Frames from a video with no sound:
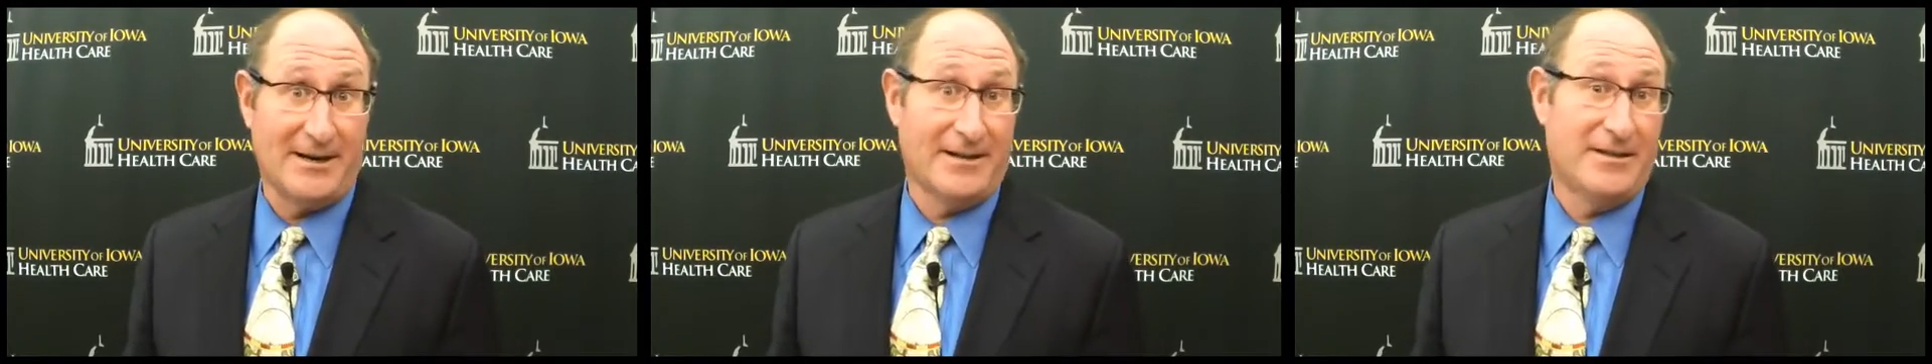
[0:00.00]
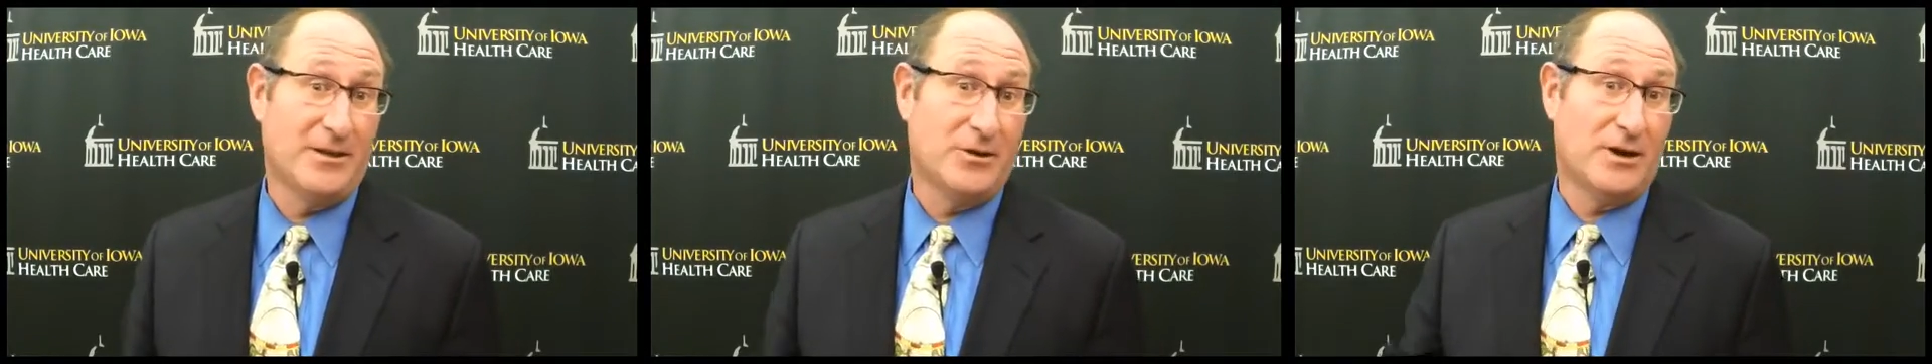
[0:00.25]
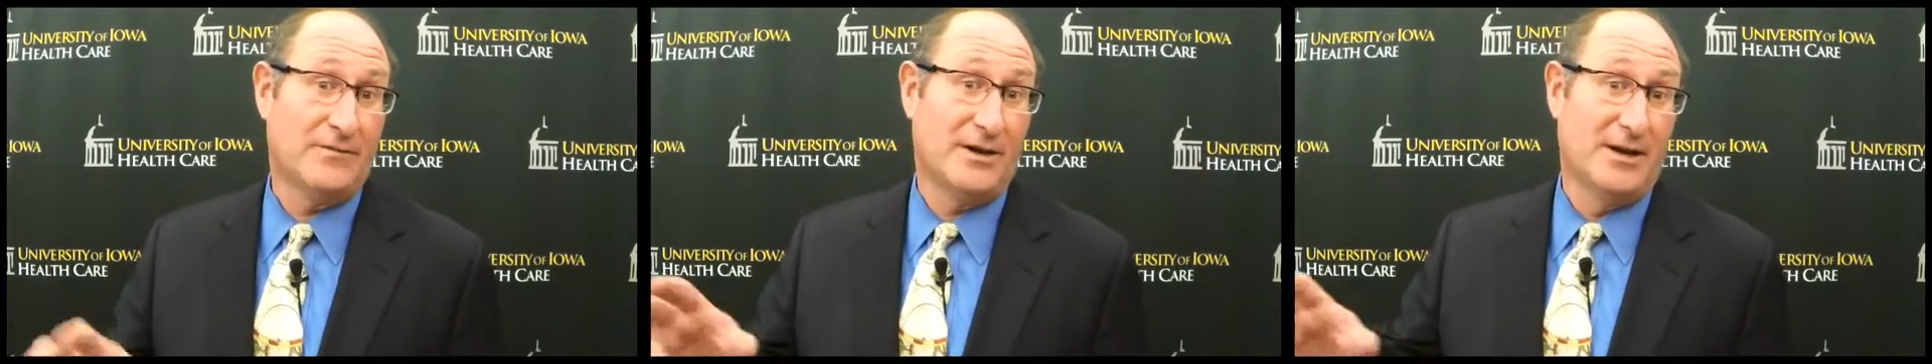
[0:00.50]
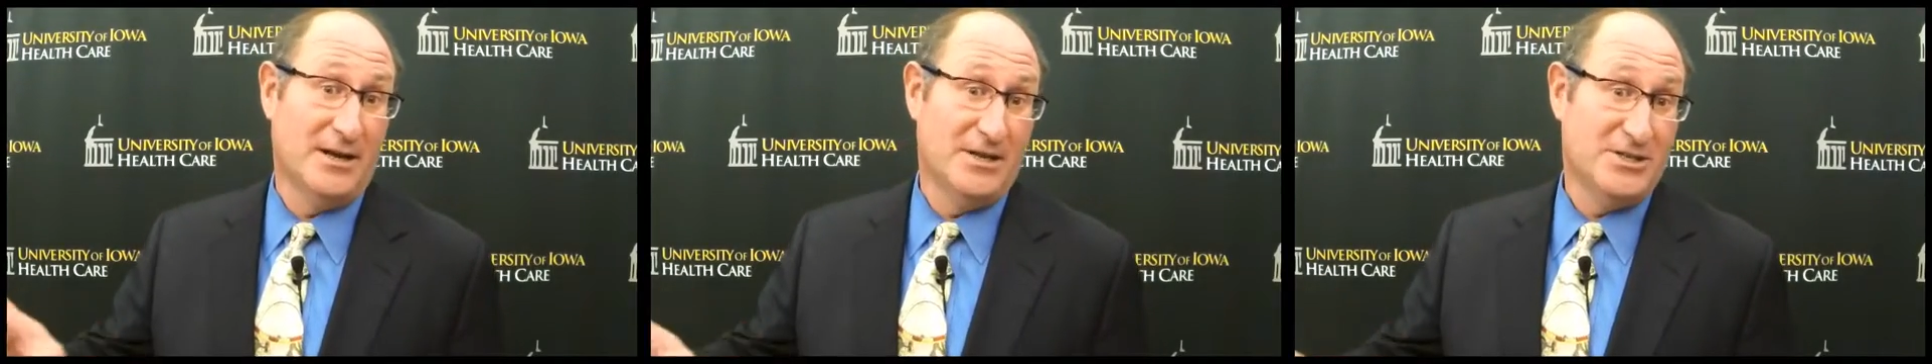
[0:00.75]
and I think you have
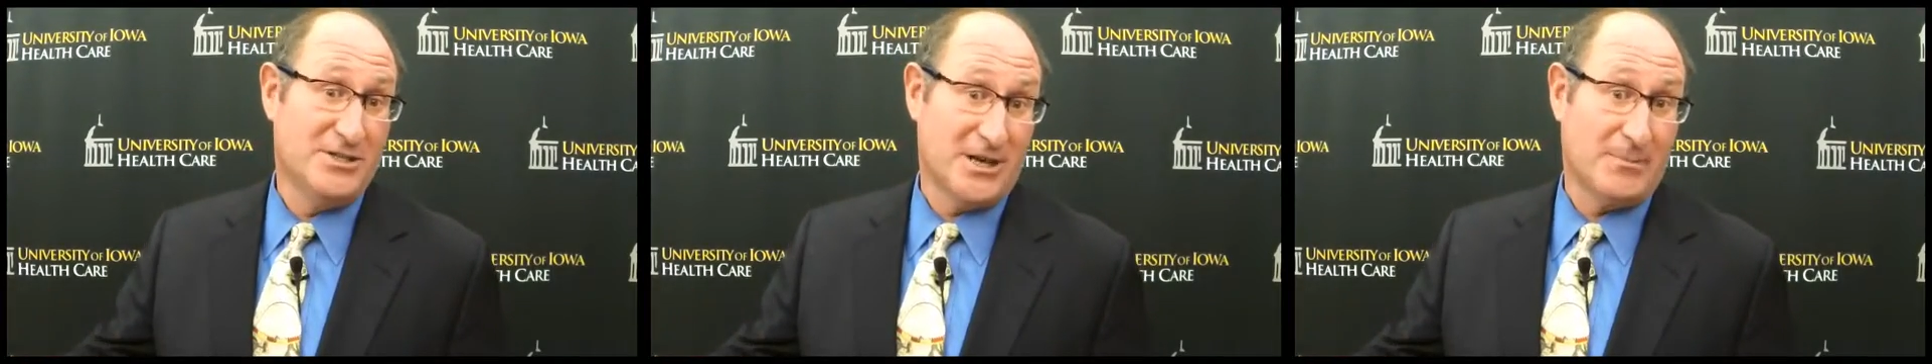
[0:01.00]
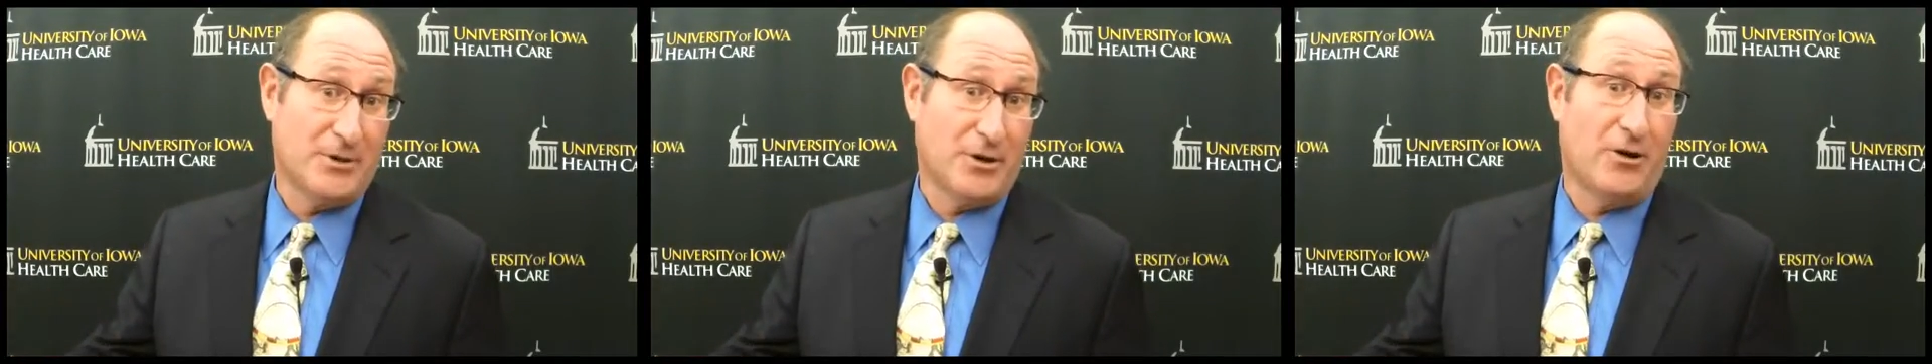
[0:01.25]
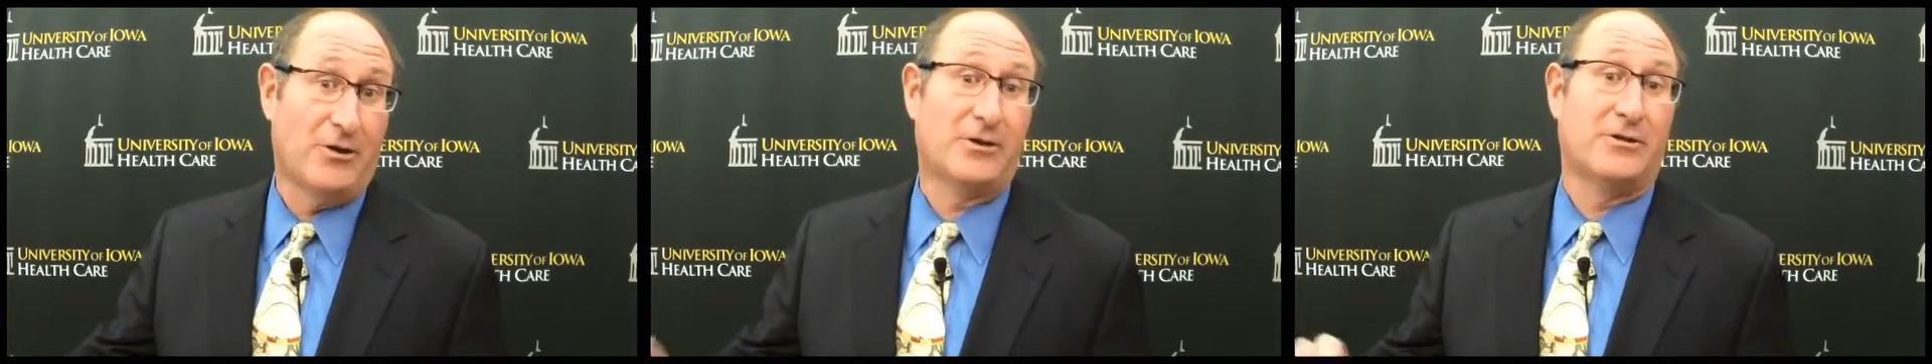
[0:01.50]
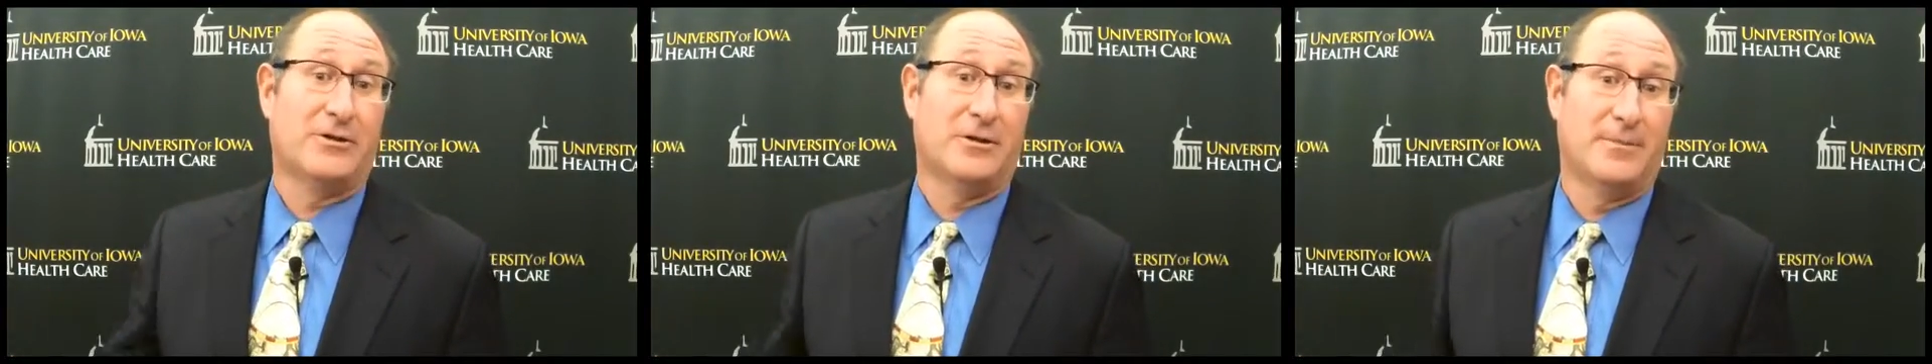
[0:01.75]
a separate article